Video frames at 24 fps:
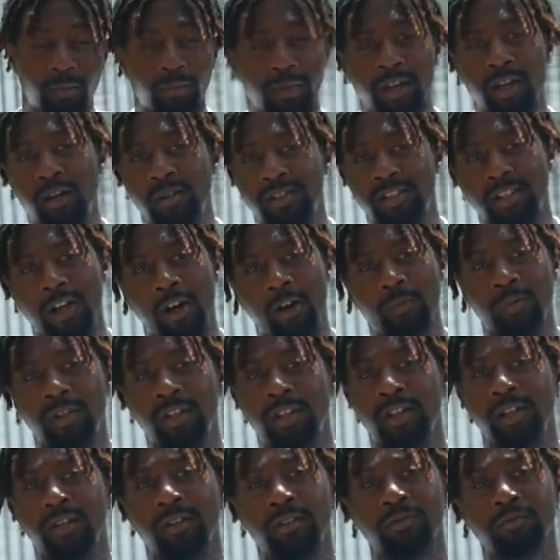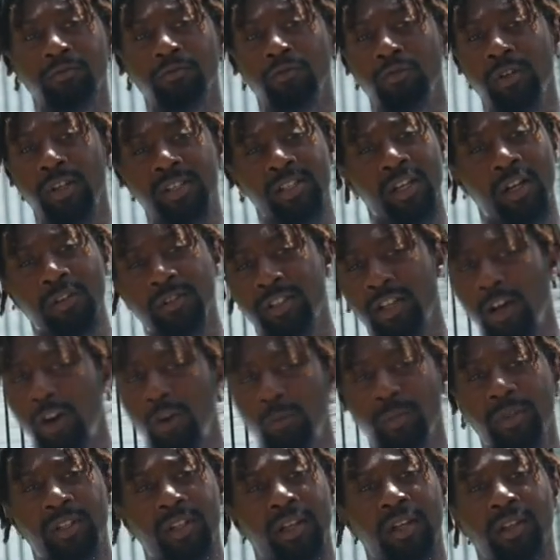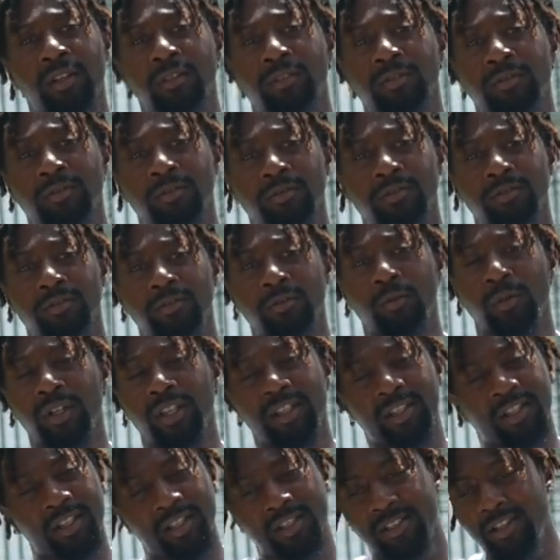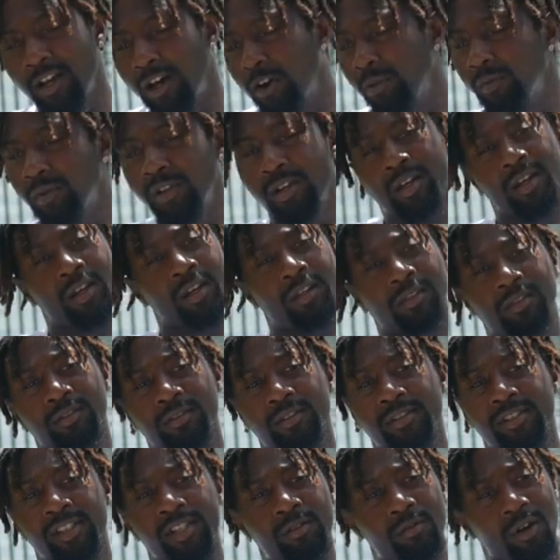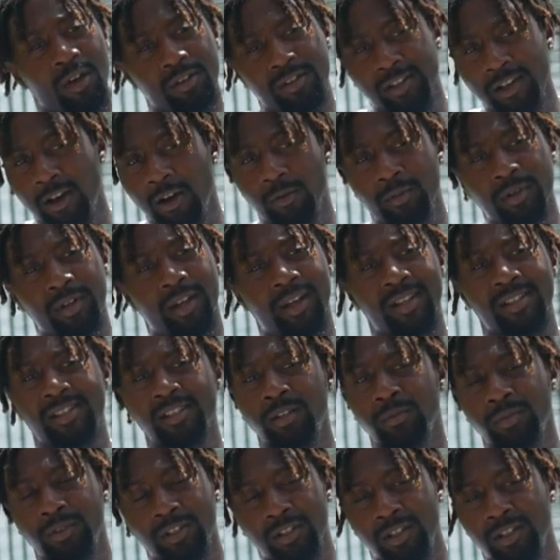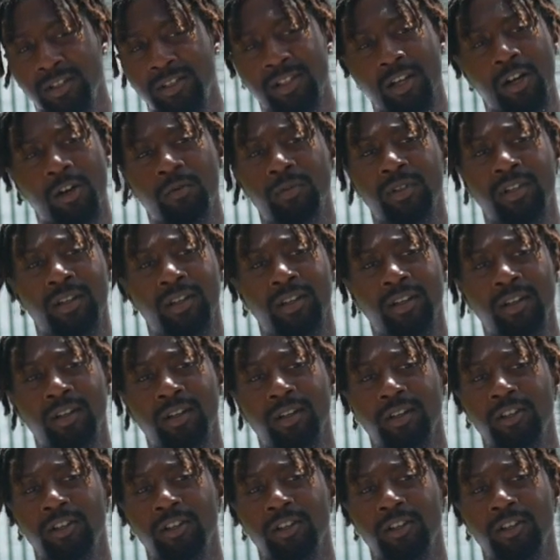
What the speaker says: Bound told me that, Rizzo told me that, Willie D told me that, Zero told me that, Slim Thug told me that.